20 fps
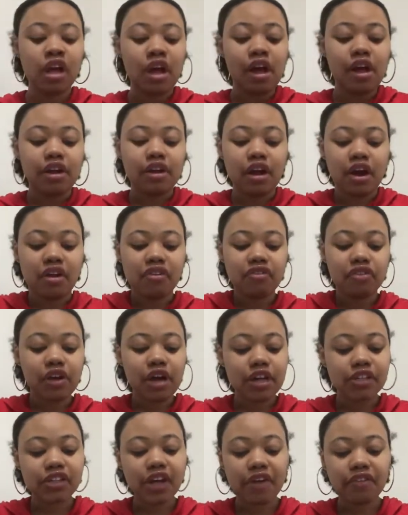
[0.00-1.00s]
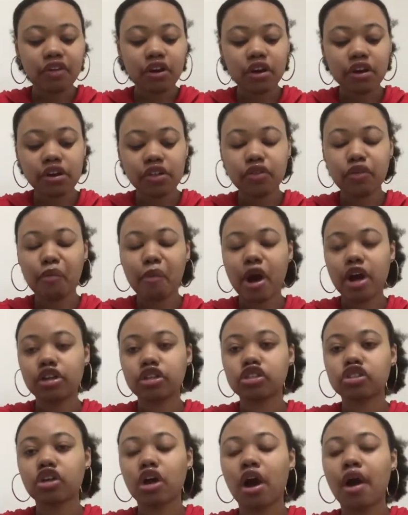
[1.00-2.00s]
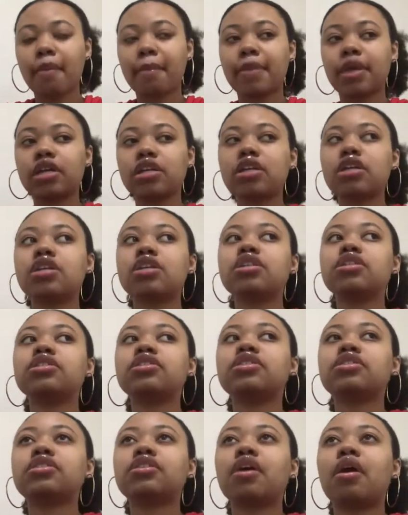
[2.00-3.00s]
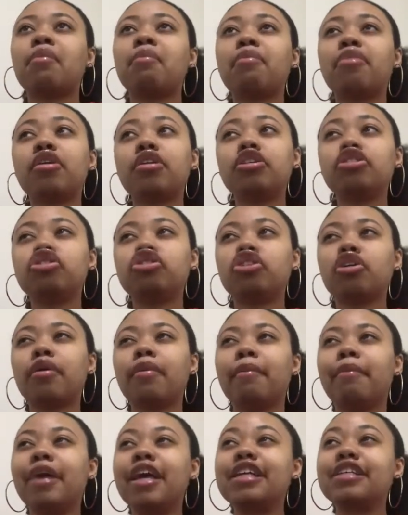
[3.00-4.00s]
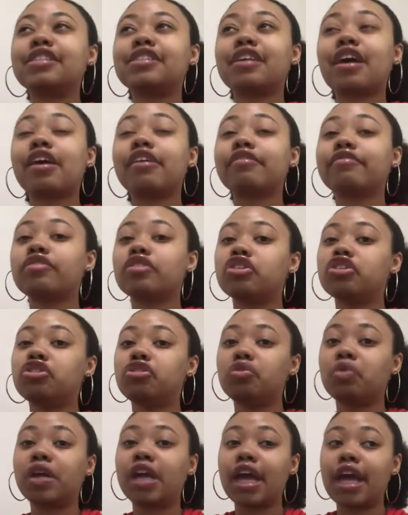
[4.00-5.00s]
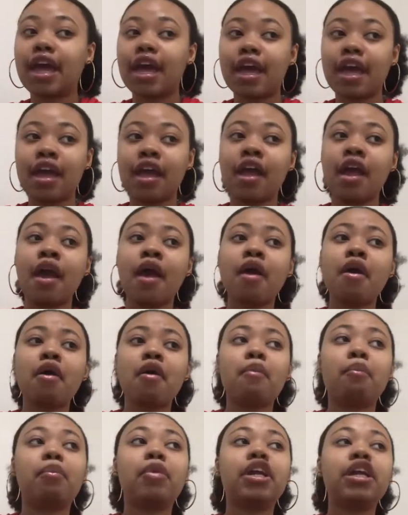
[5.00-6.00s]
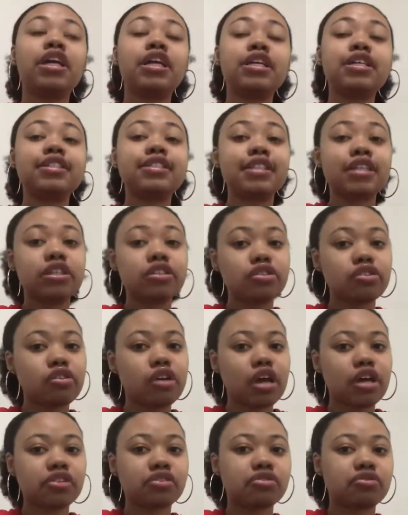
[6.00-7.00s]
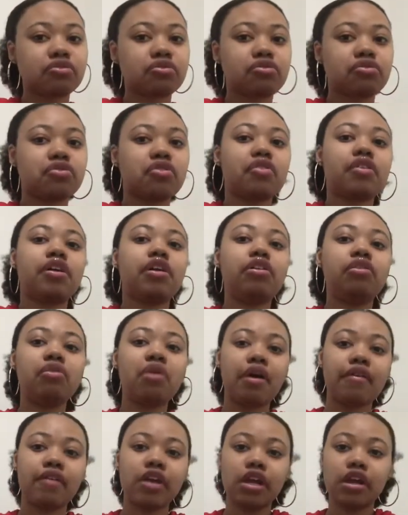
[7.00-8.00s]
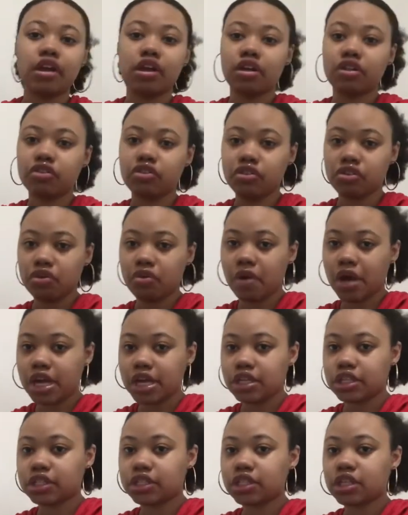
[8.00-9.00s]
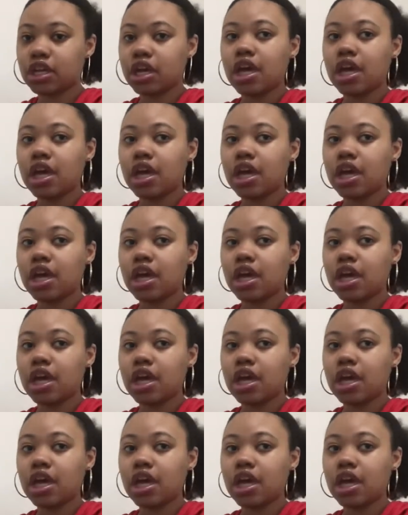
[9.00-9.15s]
Now, if you guys haven't heard of The Body Shop, it is, I'm pretty sure, based out of the UK, but it is international, so they do have it here in the US.